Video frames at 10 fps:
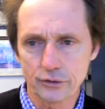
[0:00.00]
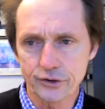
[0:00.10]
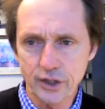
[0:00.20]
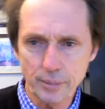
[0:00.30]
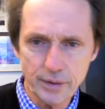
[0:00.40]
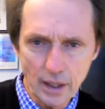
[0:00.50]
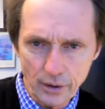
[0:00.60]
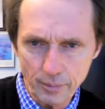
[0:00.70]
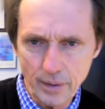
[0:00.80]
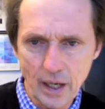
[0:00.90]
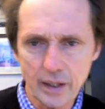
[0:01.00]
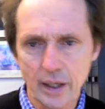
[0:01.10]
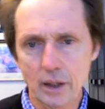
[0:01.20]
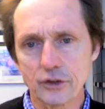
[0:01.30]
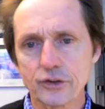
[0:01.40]
stepped out of the back
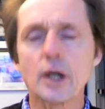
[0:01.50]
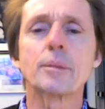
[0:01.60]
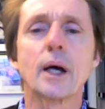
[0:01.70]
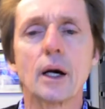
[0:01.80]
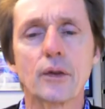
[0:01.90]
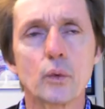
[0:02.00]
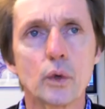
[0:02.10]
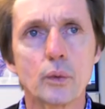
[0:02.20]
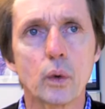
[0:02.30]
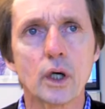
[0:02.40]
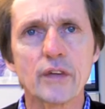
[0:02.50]
alley, stepped out of the woodwork,